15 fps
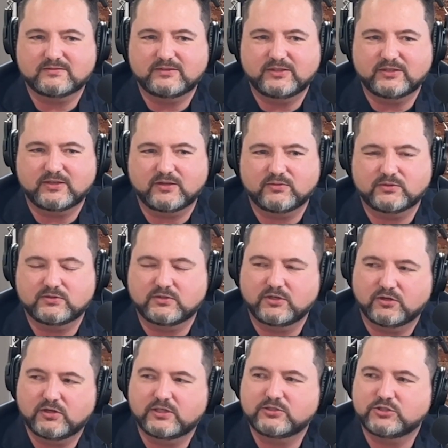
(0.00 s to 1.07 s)
When
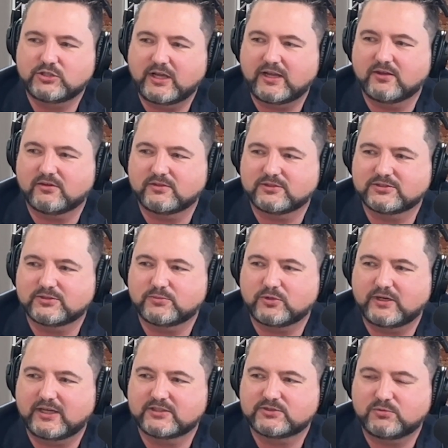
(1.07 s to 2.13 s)
you're in jail and someone
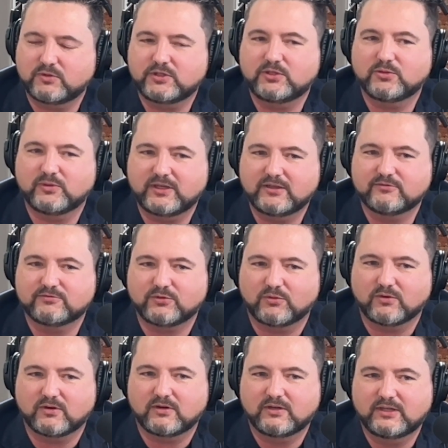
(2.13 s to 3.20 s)
asks, "What are you in
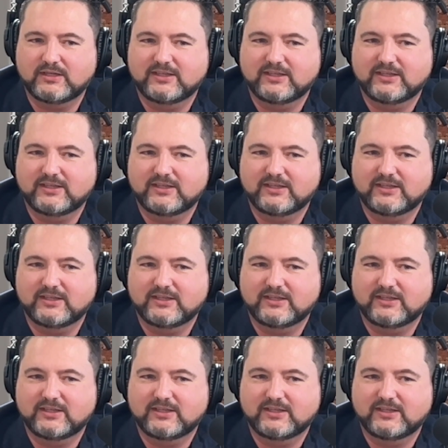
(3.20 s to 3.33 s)
for?"